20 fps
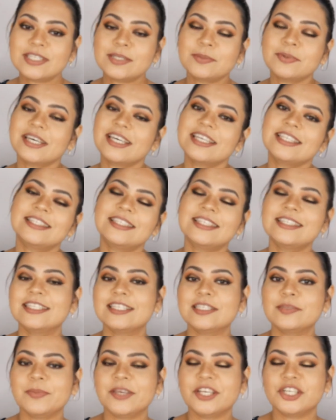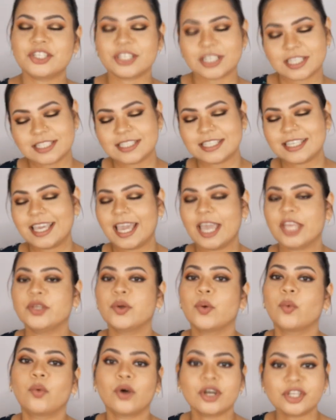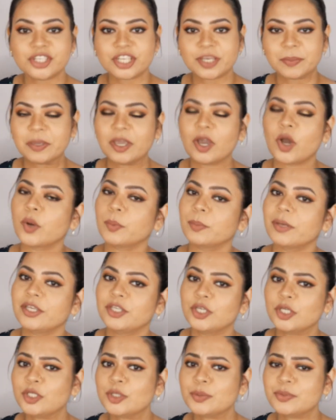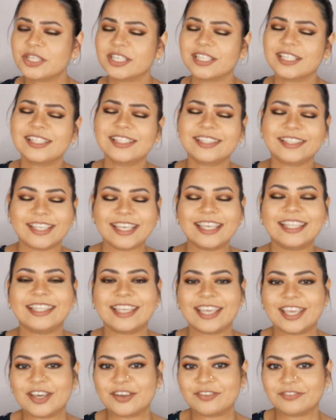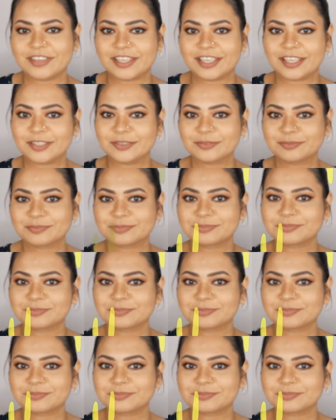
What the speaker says: what's up guys, this is me Shanti and you're watching me on my YouTube channel The Layer V.